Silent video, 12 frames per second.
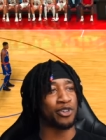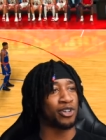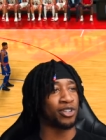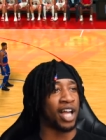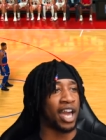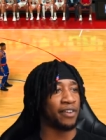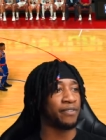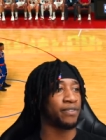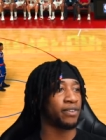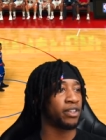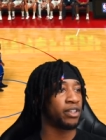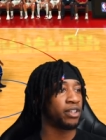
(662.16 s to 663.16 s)
real life.
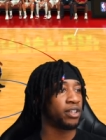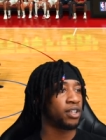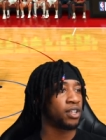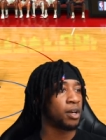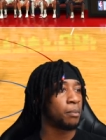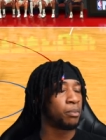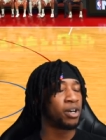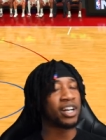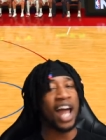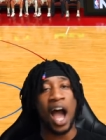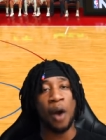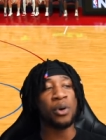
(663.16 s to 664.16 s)
But
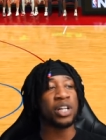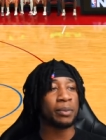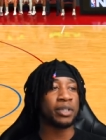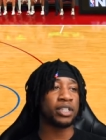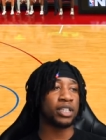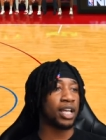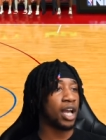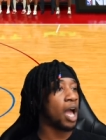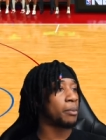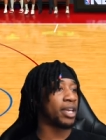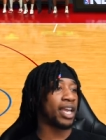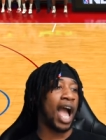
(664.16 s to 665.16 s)
I would have been, I
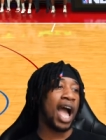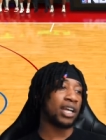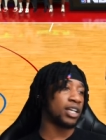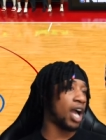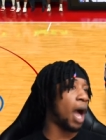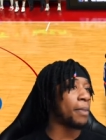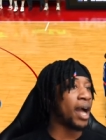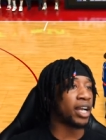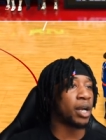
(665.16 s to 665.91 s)
mean, I, am not